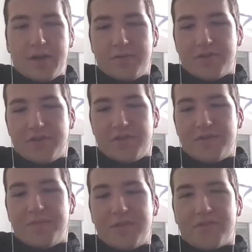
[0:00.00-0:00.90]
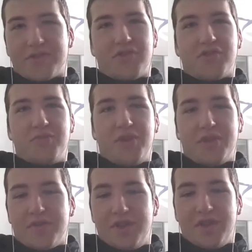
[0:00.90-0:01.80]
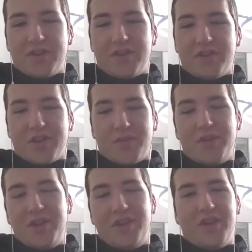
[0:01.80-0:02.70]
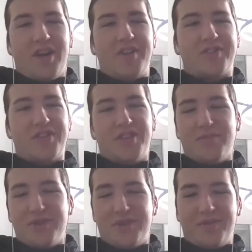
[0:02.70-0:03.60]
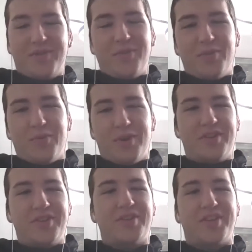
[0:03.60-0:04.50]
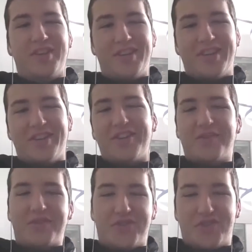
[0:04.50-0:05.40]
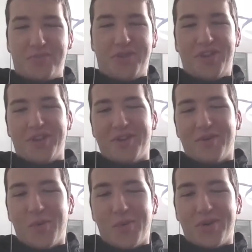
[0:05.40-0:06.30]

So about the social media thing, like we honestly didn't really want to get into a social media war